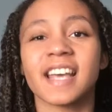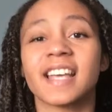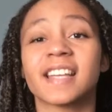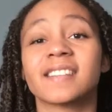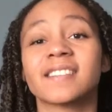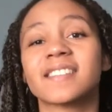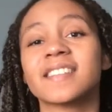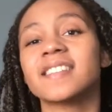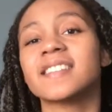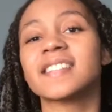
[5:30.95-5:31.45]

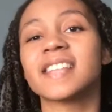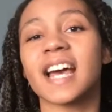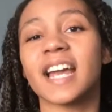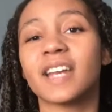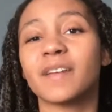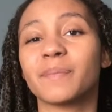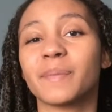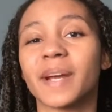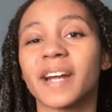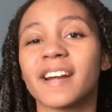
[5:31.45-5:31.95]
and send
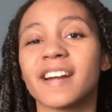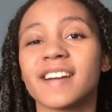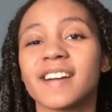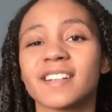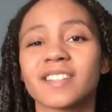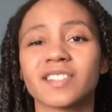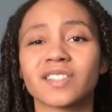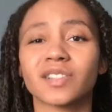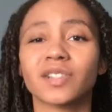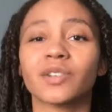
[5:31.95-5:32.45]
teddy
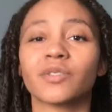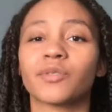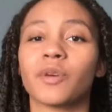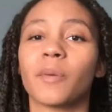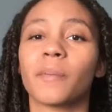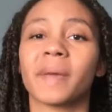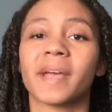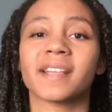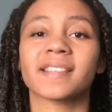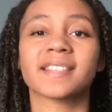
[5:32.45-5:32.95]
bears and little
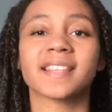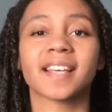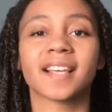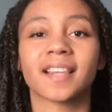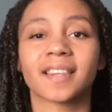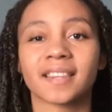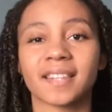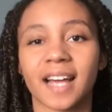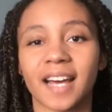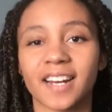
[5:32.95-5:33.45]
romantic
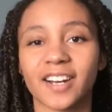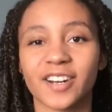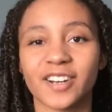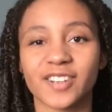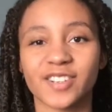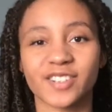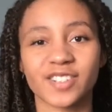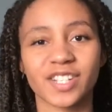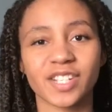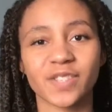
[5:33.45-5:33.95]

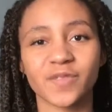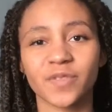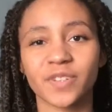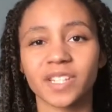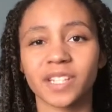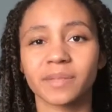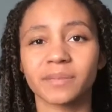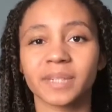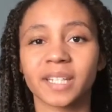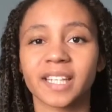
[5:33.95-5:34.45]
letters just for
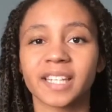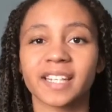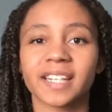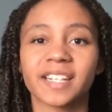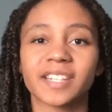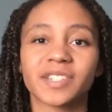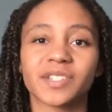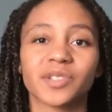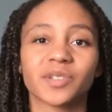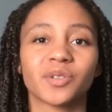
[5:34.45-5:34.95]
them to get
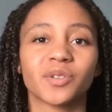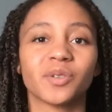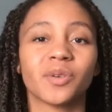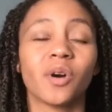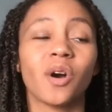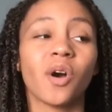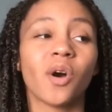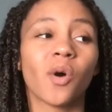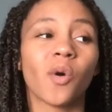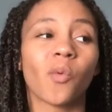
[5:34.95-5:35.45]
into
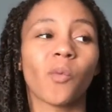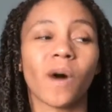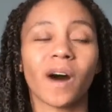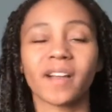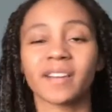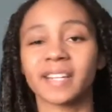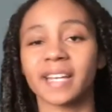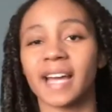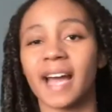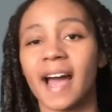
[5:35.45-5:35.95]

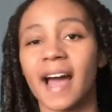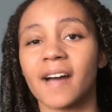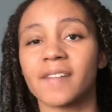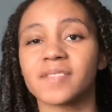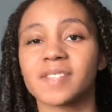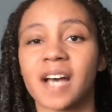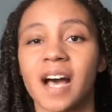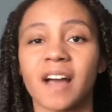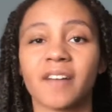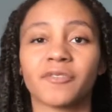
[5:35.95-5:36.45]
while they
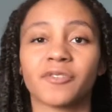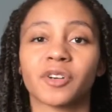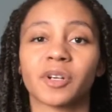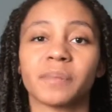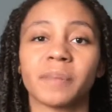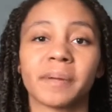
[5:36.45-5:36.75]
have time for it.